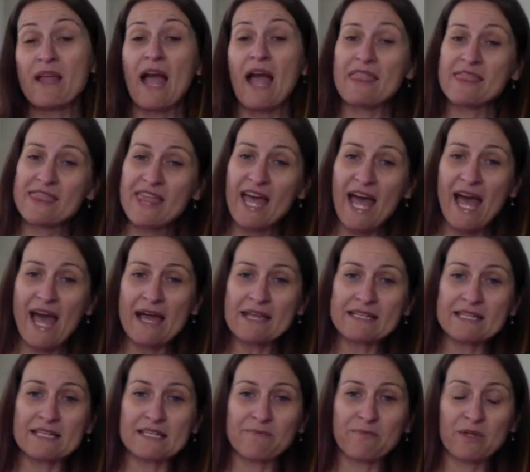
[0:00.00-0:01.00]
and that
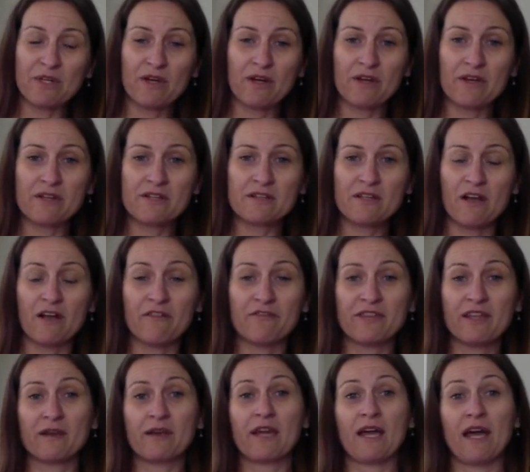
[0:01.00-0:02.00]
is because of
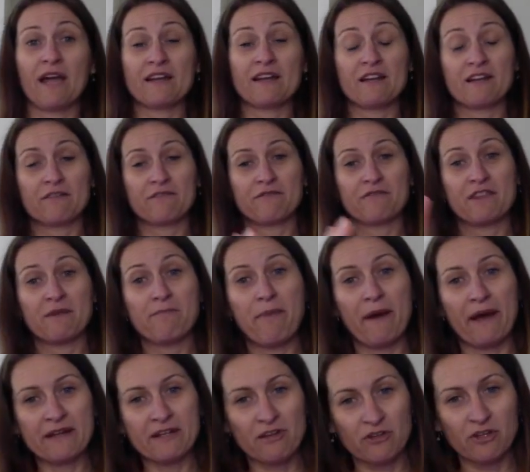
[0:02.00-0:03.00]
the kind of the
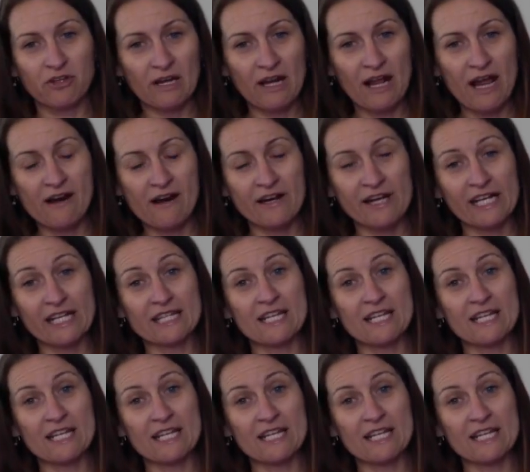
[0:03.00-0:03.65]
binocularity.